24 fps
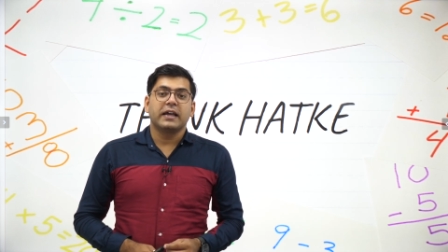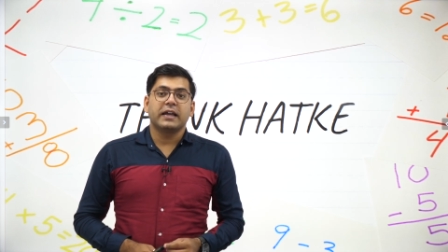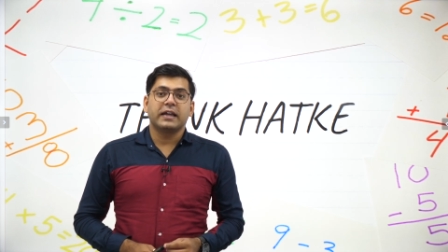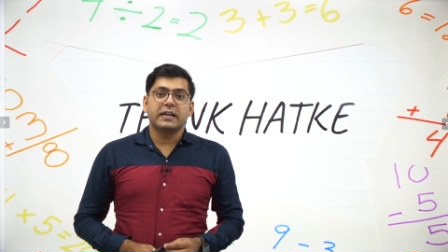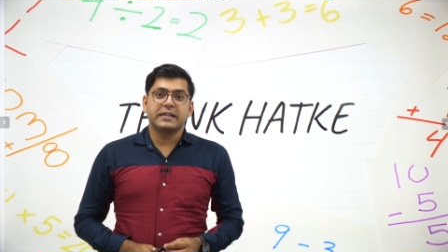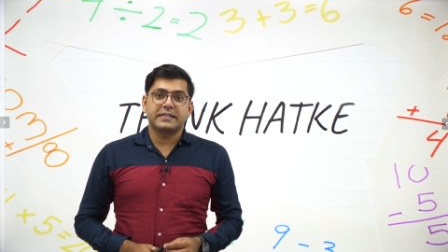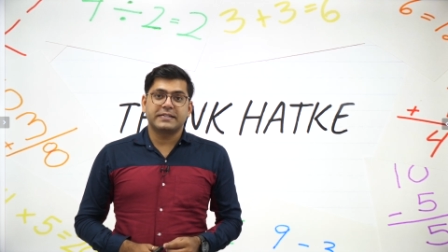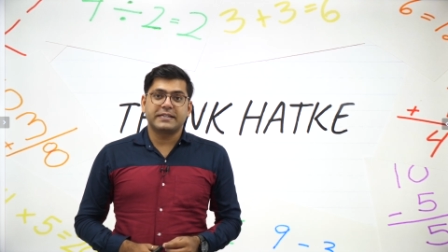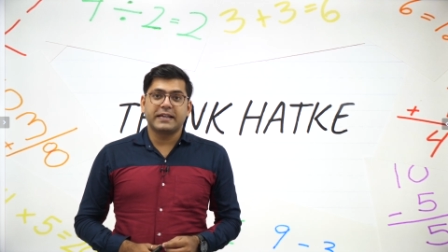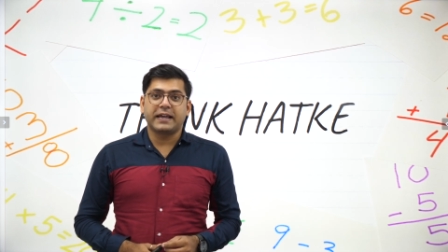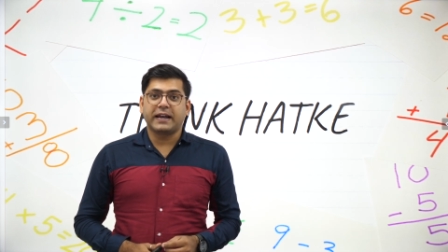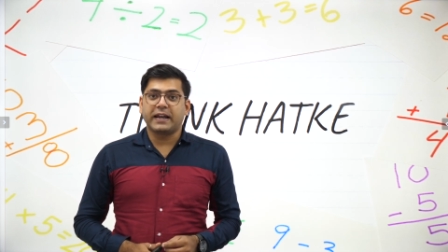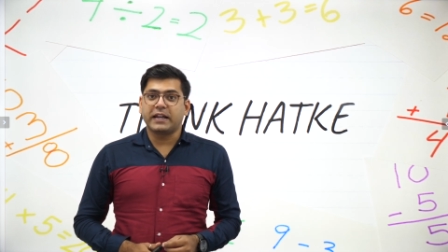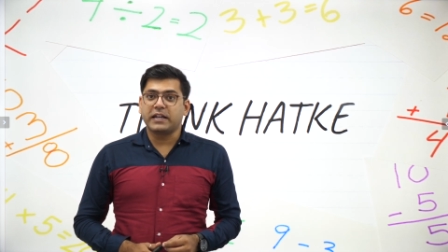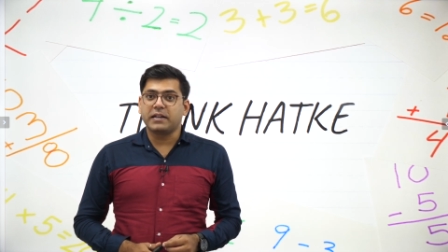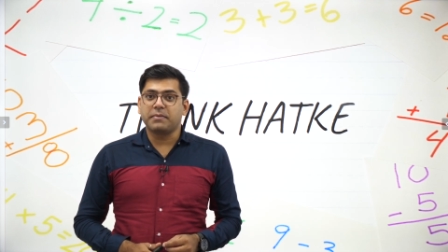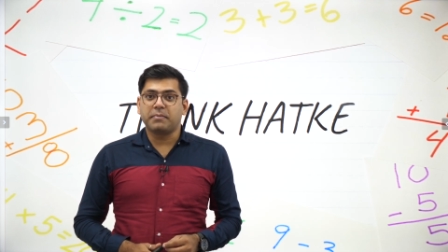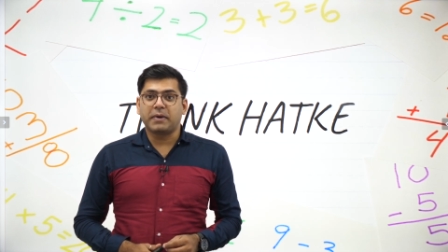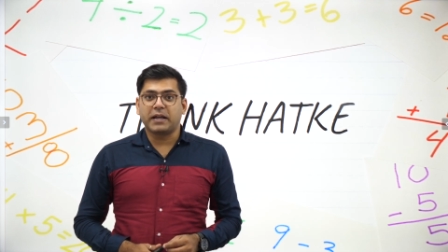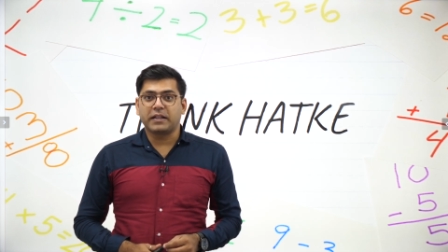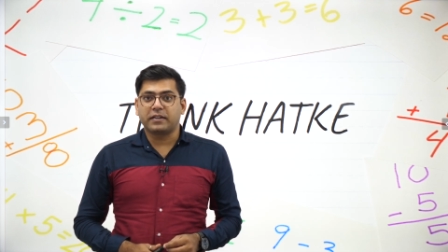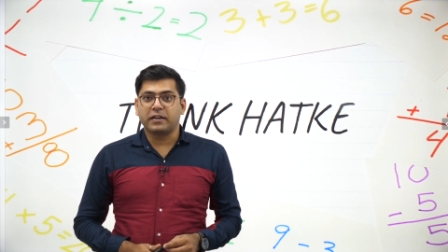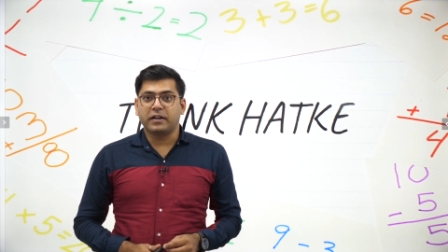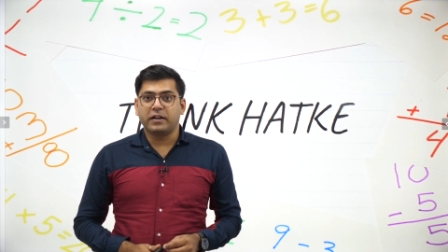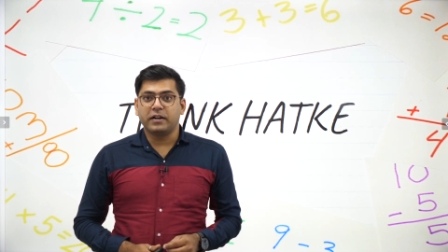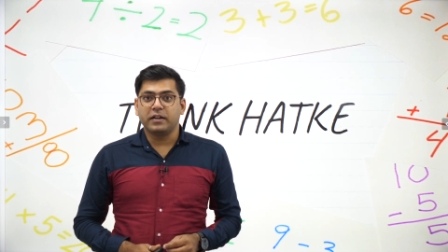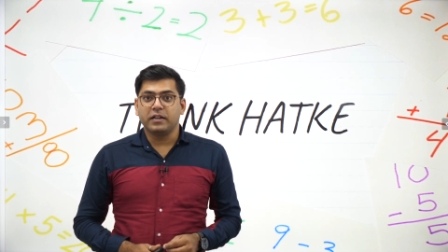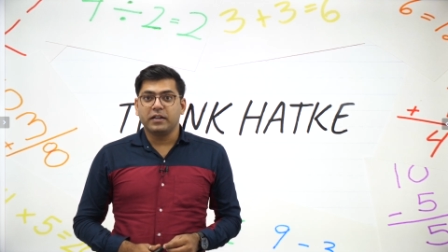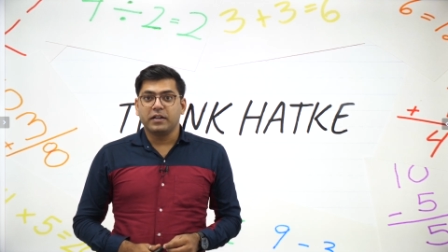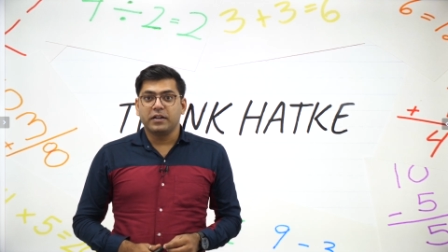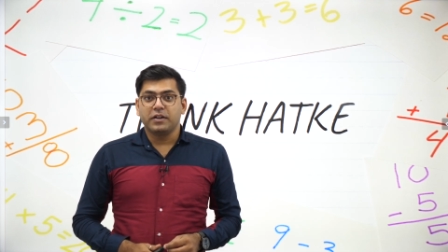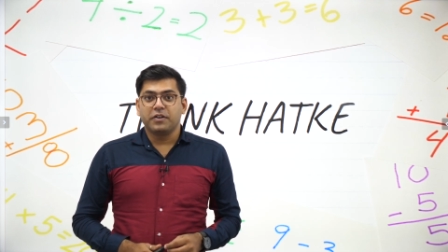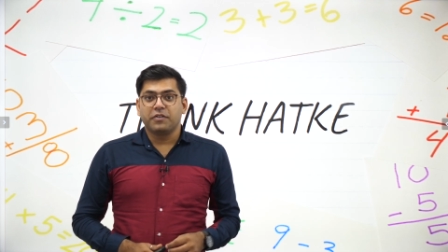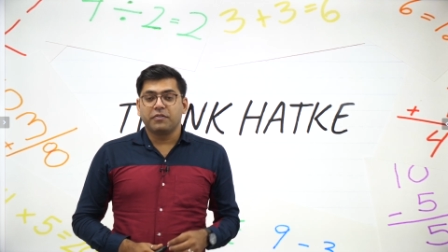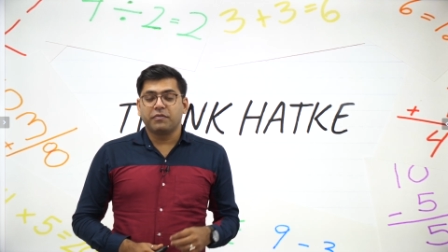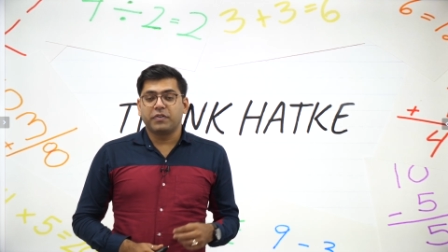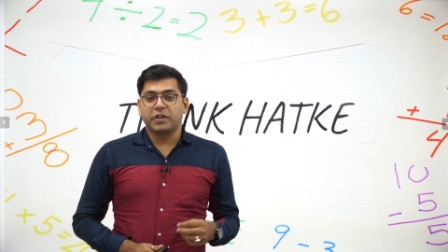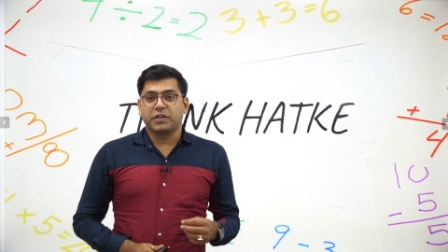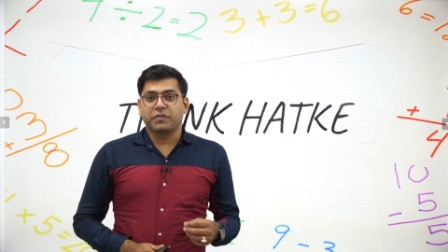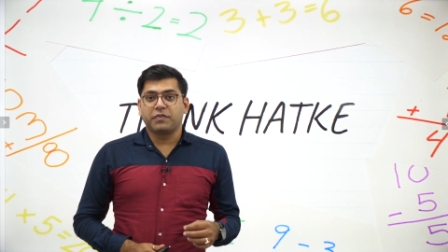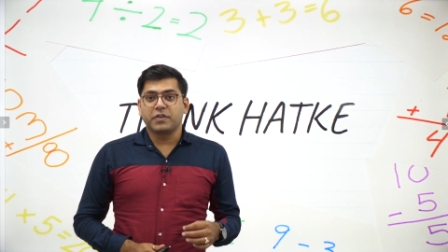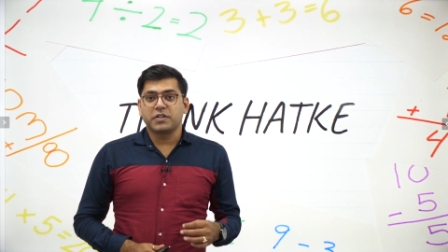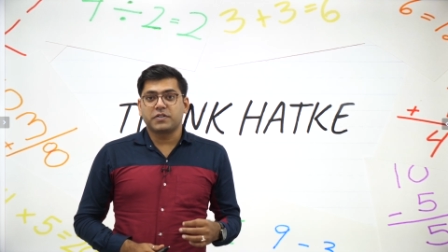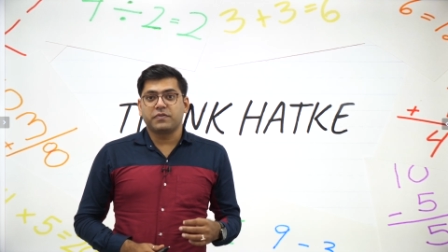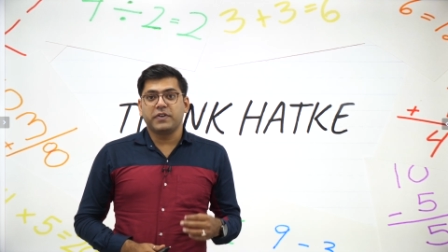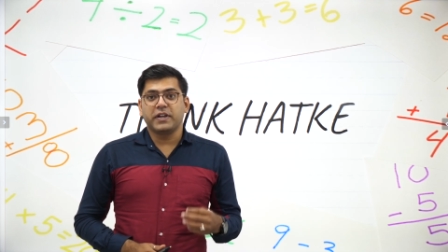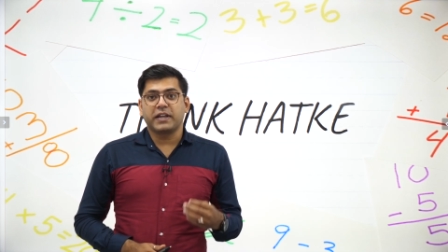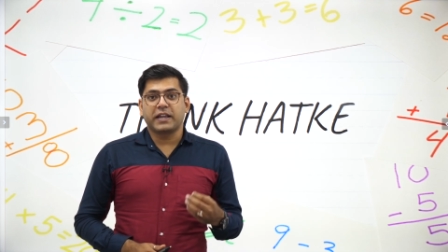is there any method with
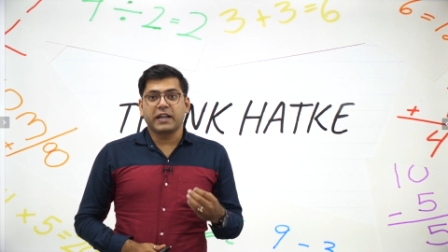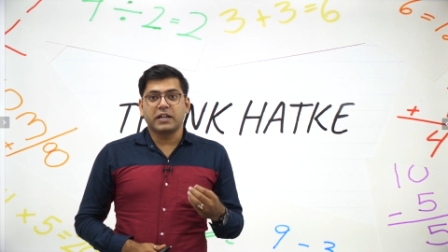which we